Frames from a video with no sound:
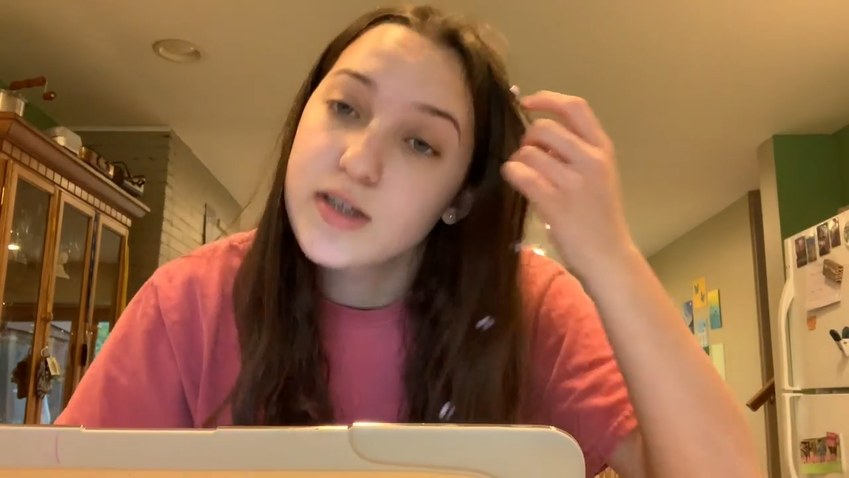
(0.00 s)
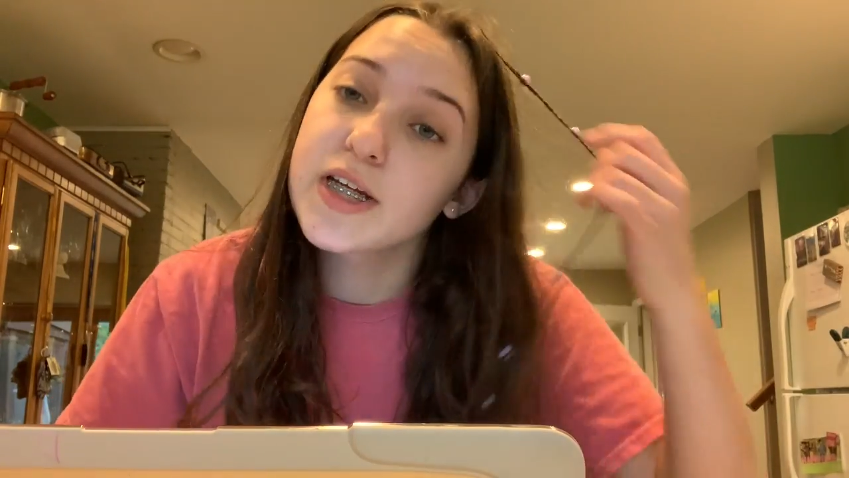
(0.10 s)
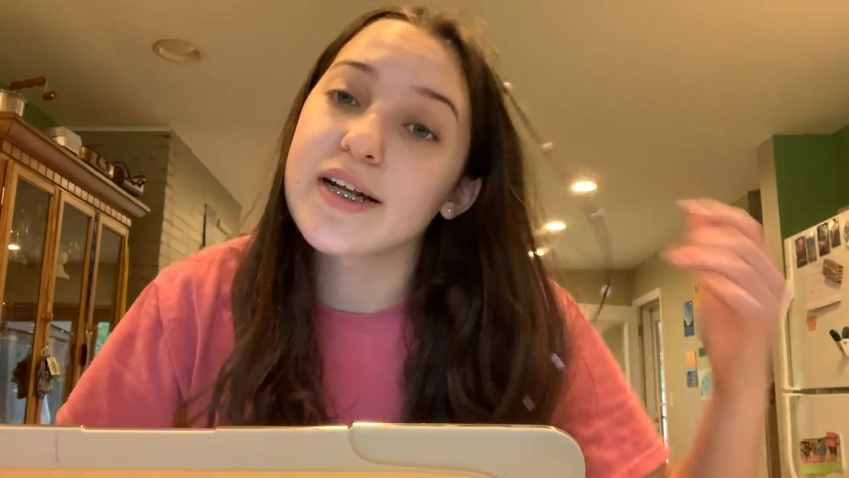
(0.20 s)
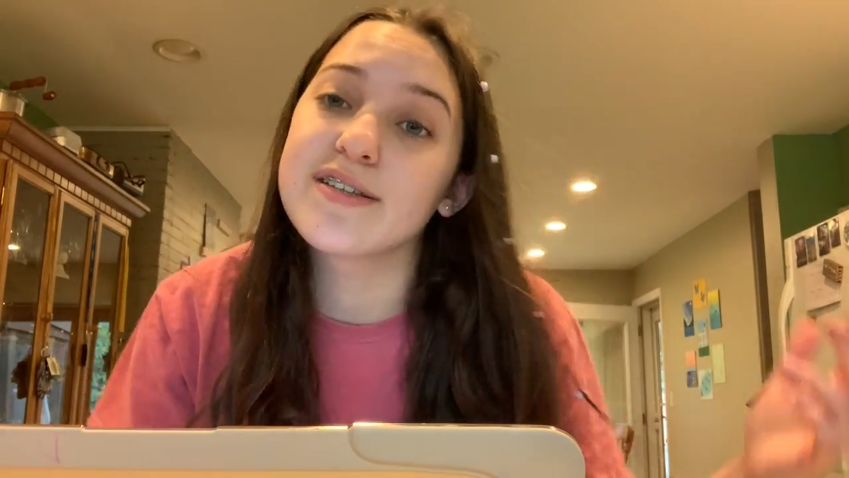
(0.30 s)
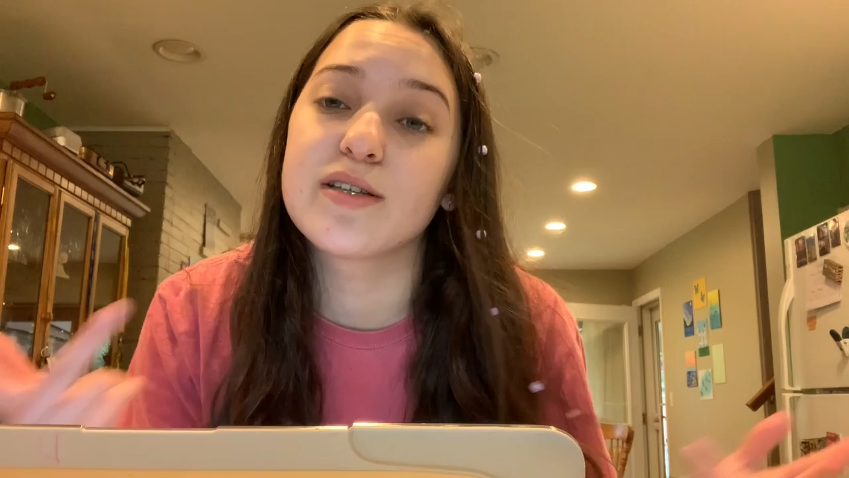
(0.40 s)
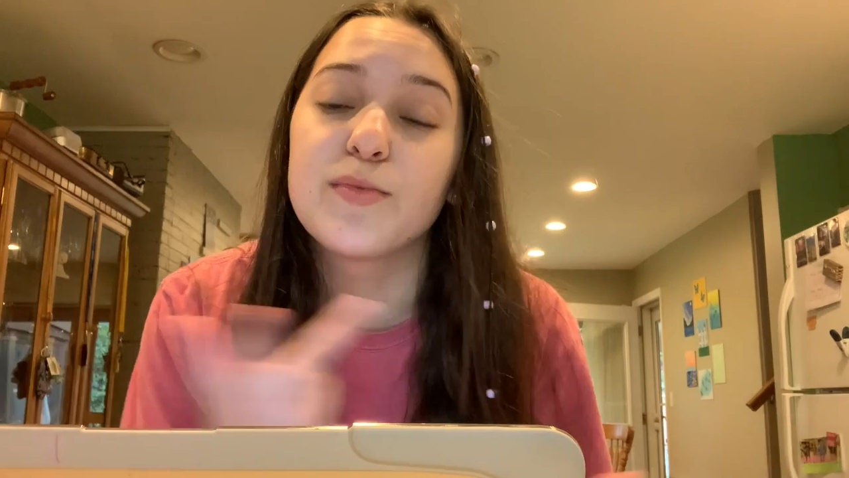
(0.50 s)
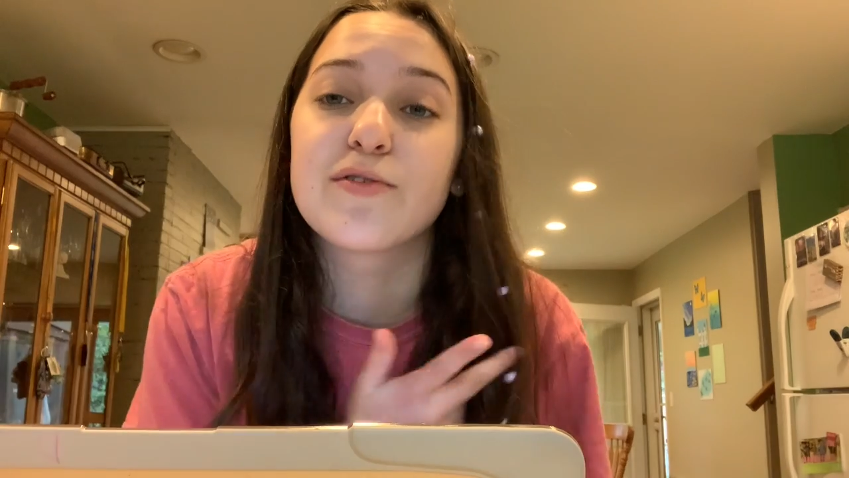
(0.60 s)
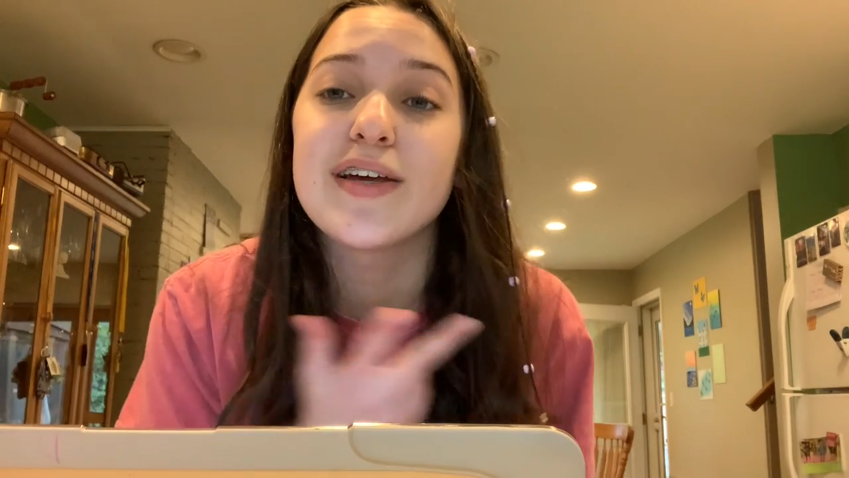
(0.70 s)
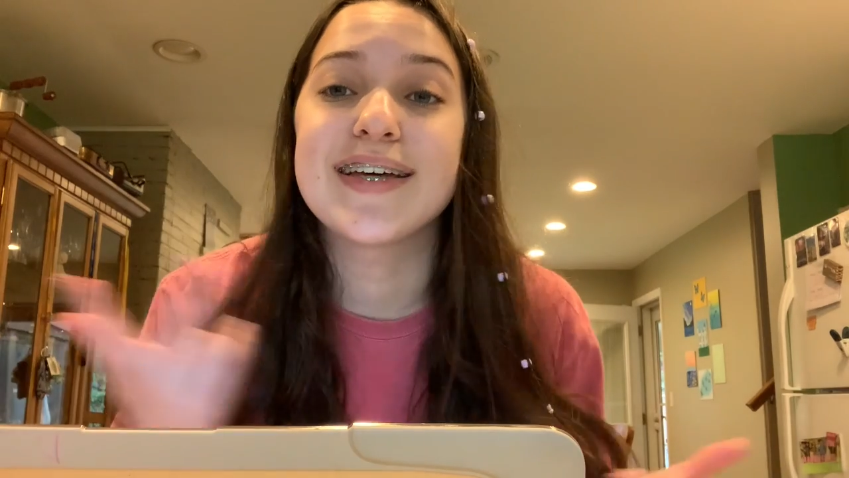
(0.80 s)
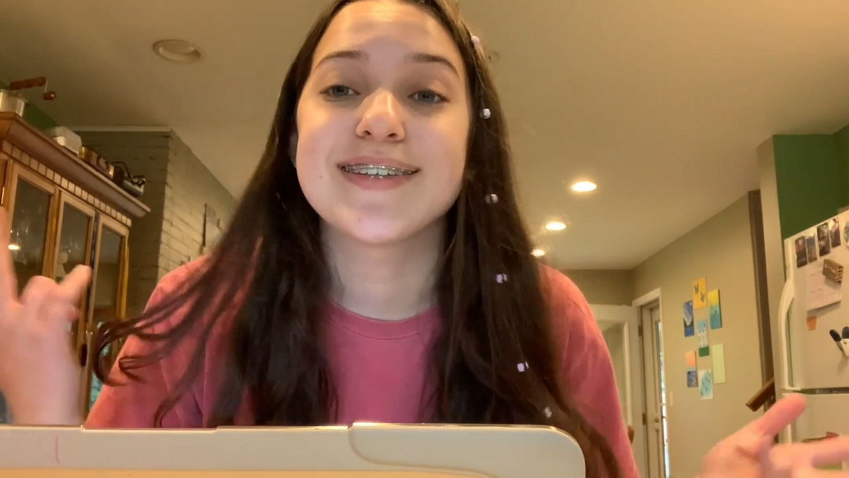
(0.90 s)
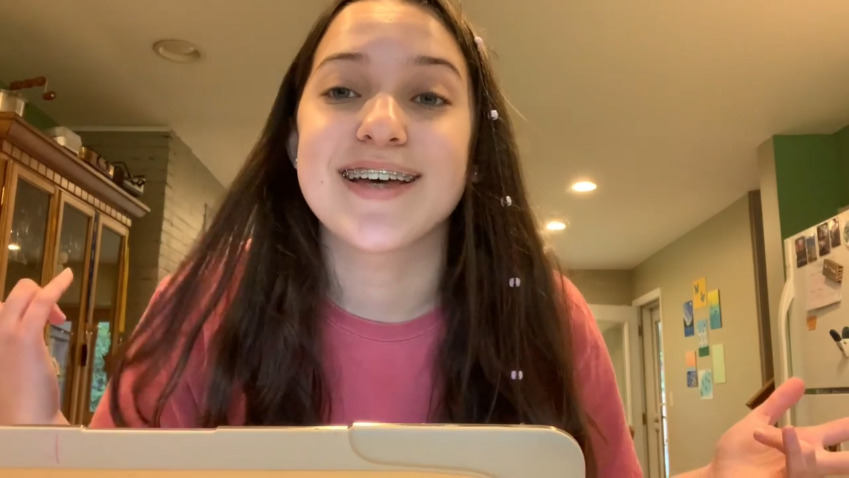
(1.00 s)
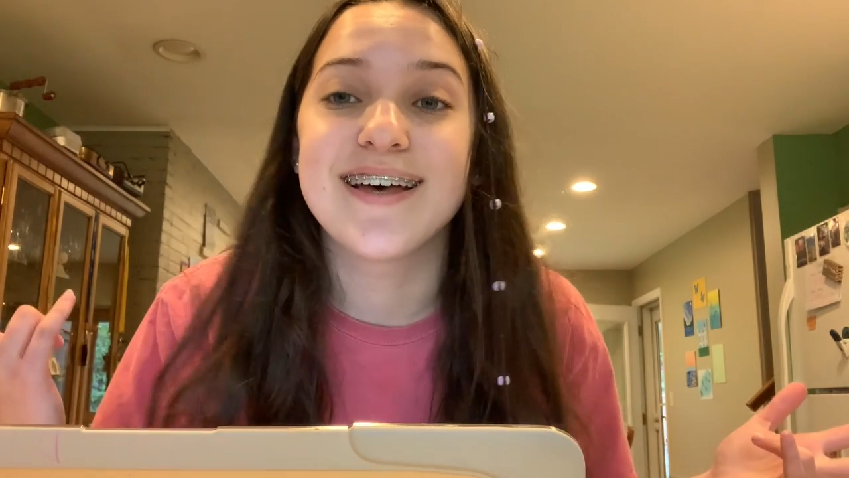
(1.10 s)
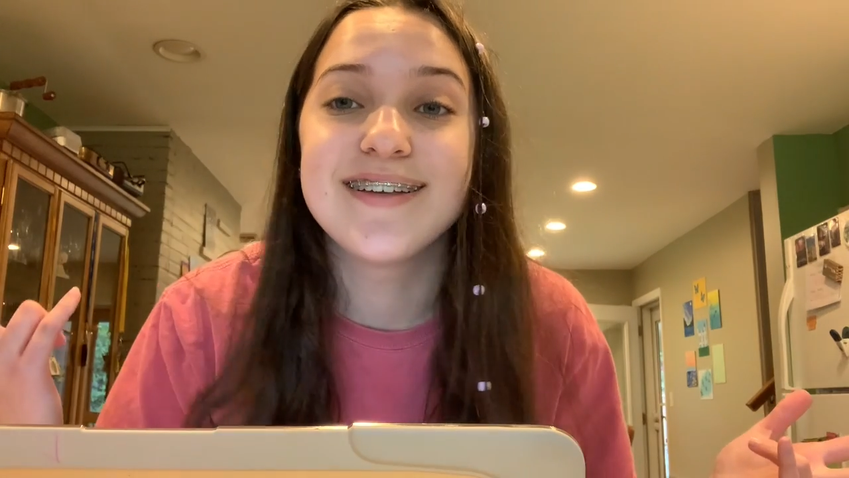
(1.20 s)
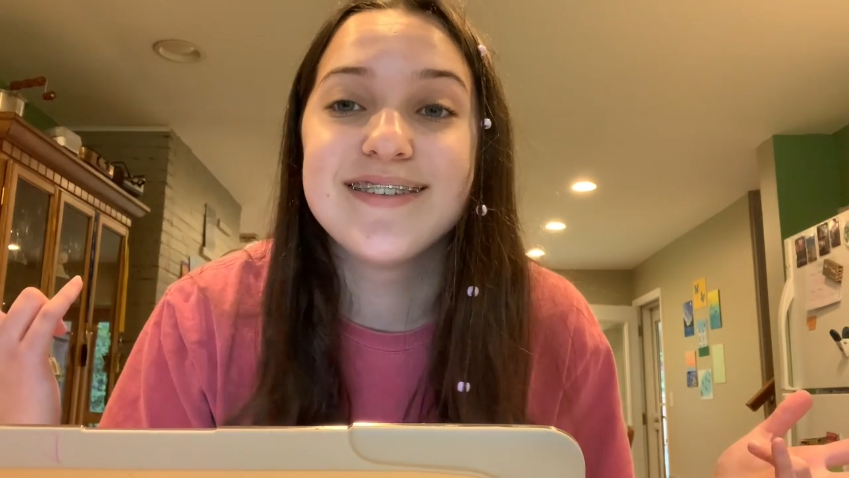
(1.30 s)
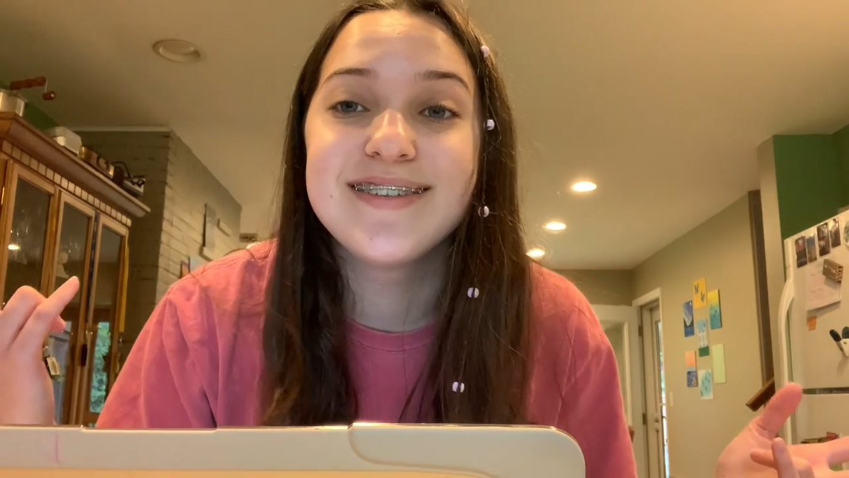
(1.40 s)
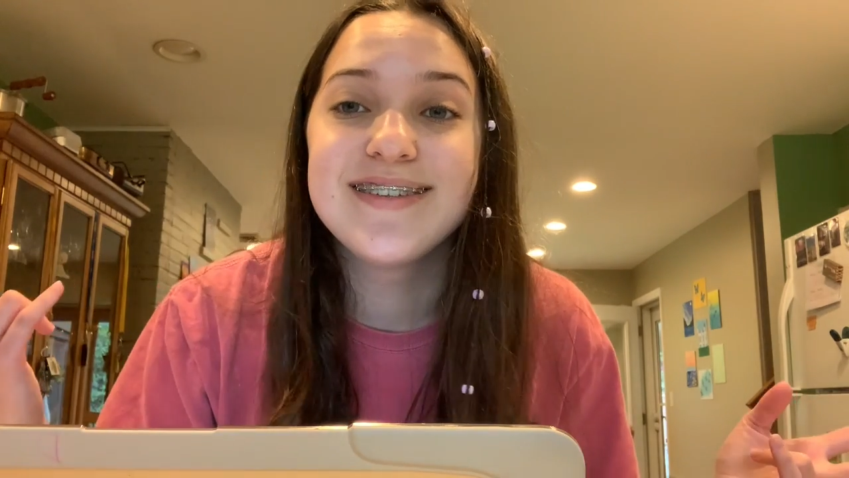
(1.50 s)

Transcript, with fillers: Shout out to Miranda.